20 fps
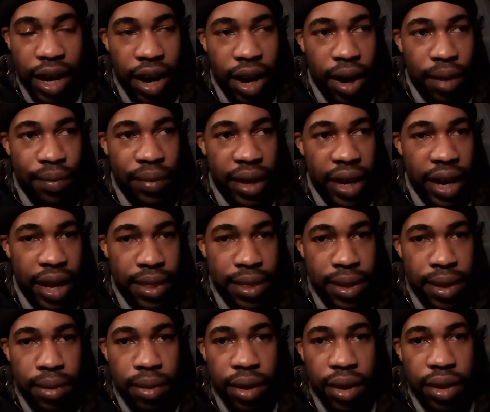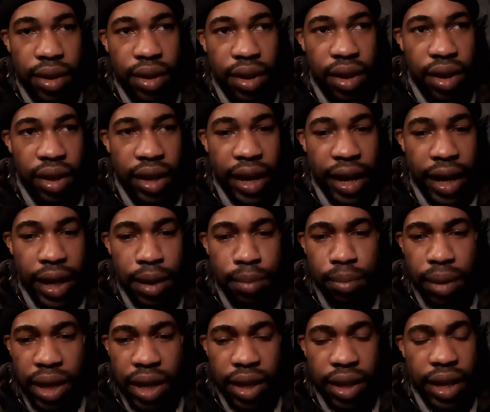88, um, the 80th the 80
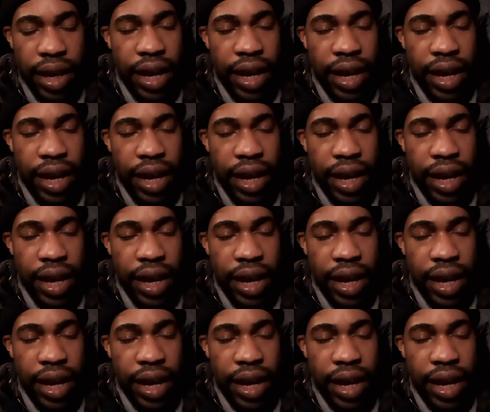minute